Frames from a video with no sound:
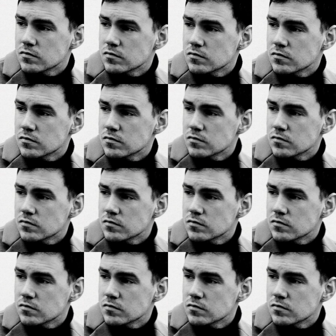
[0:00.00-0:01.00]

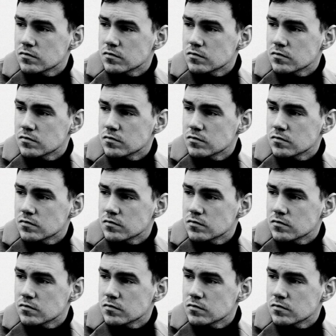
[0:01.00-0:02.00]

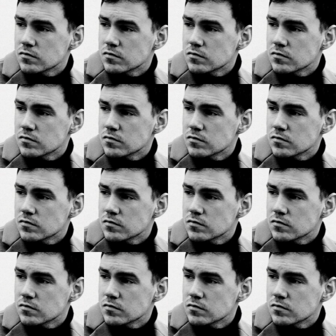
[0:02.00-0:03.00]

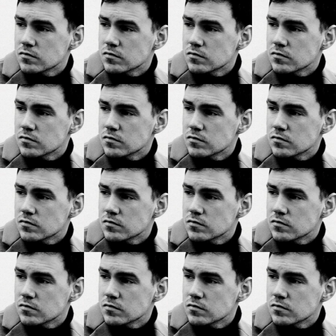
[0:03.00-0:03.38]
This is a still picture; no speech is visible.